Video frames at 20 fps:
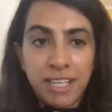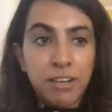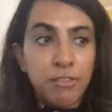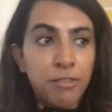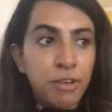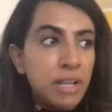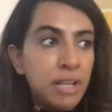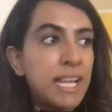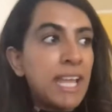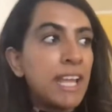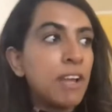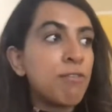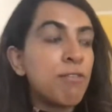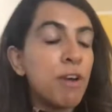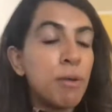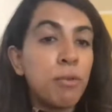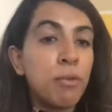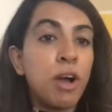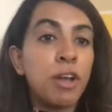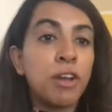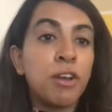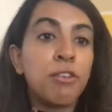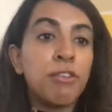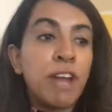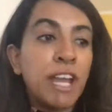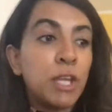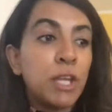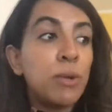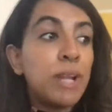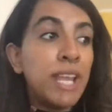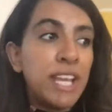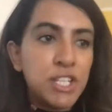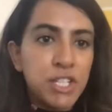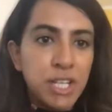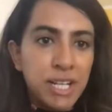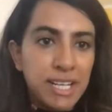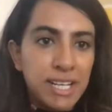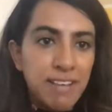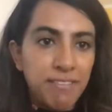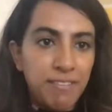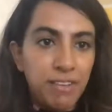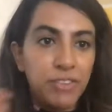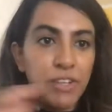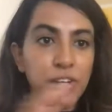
on a regulation level,